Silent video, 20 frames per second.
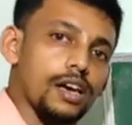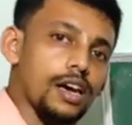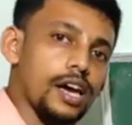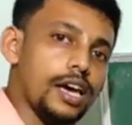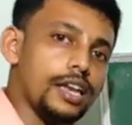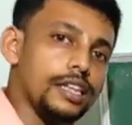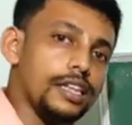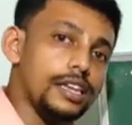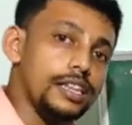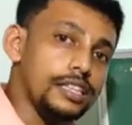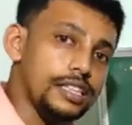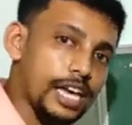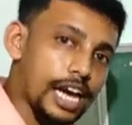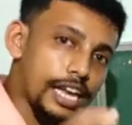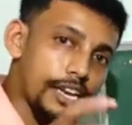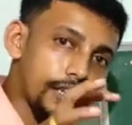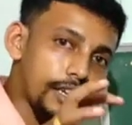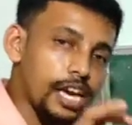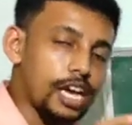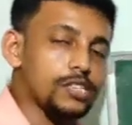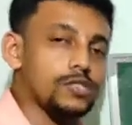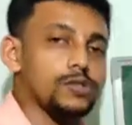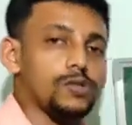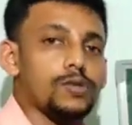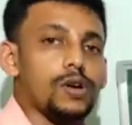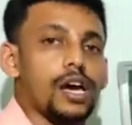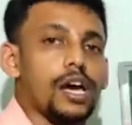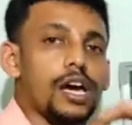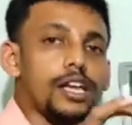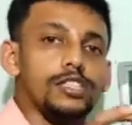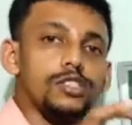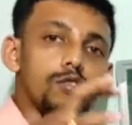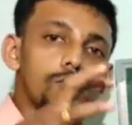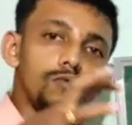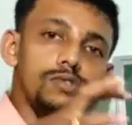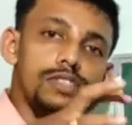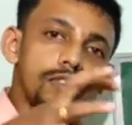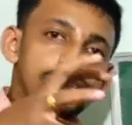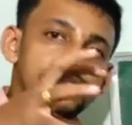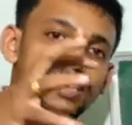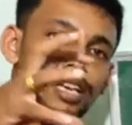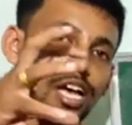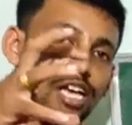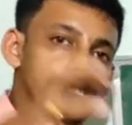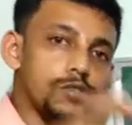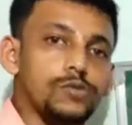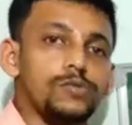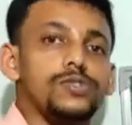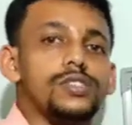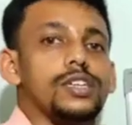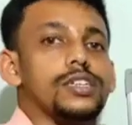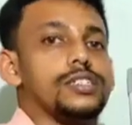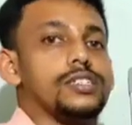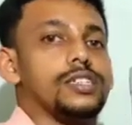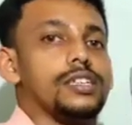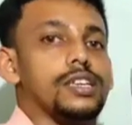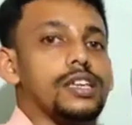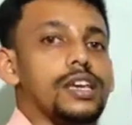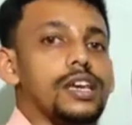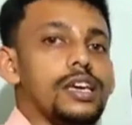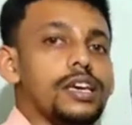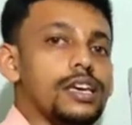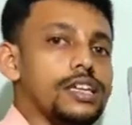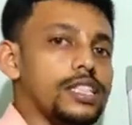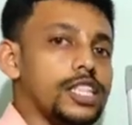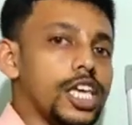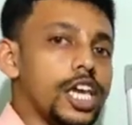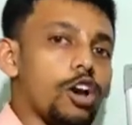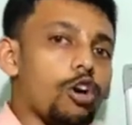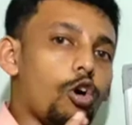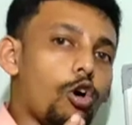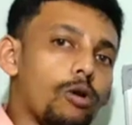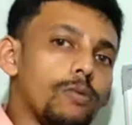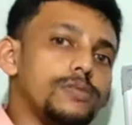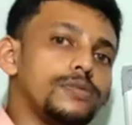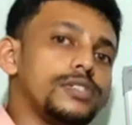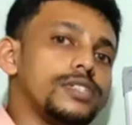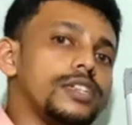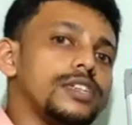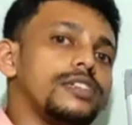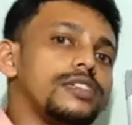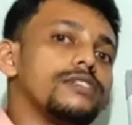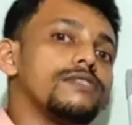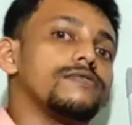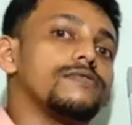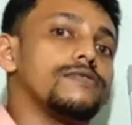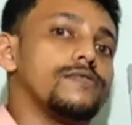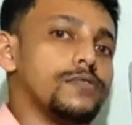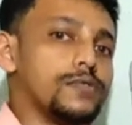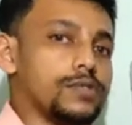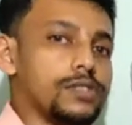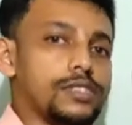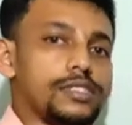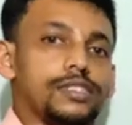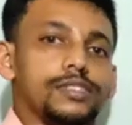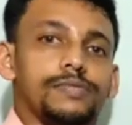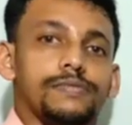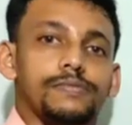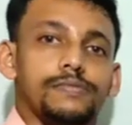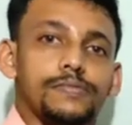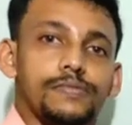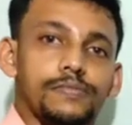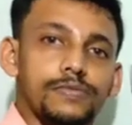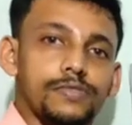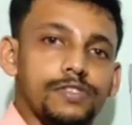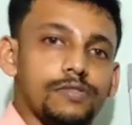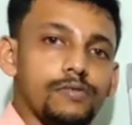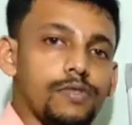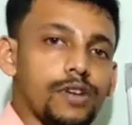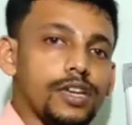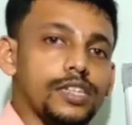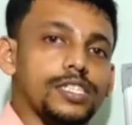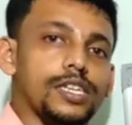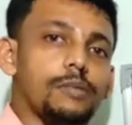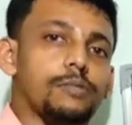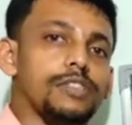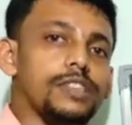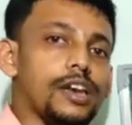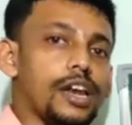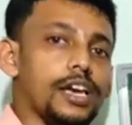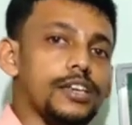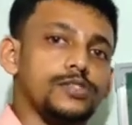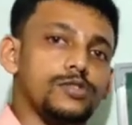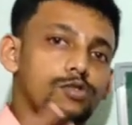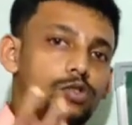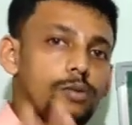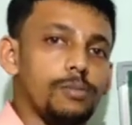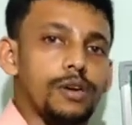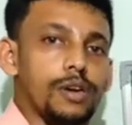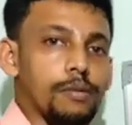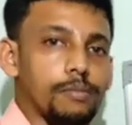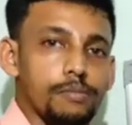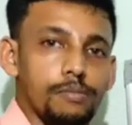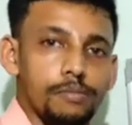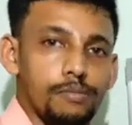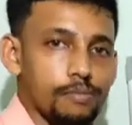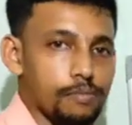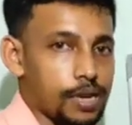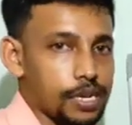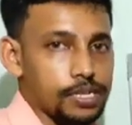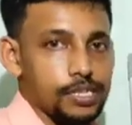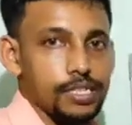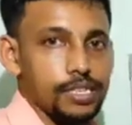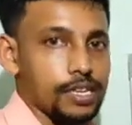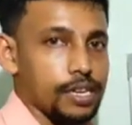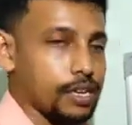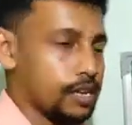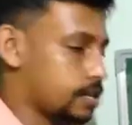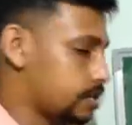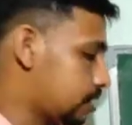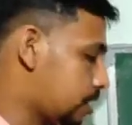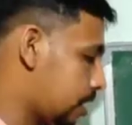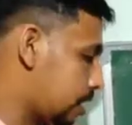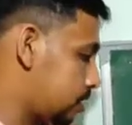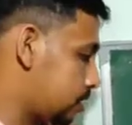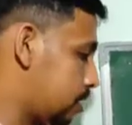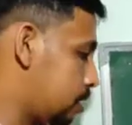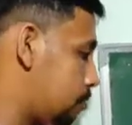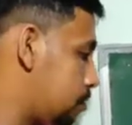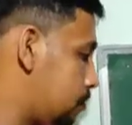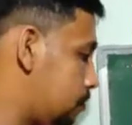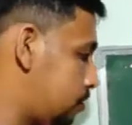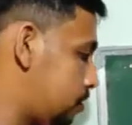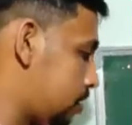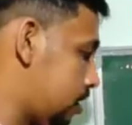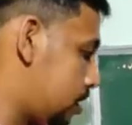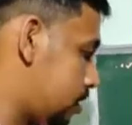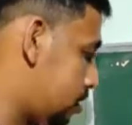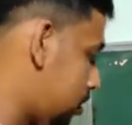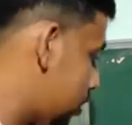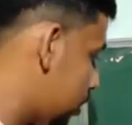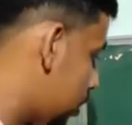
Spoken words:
And in that and through this association, they obtain food. For example, the rhizobium bacteria is an example for that.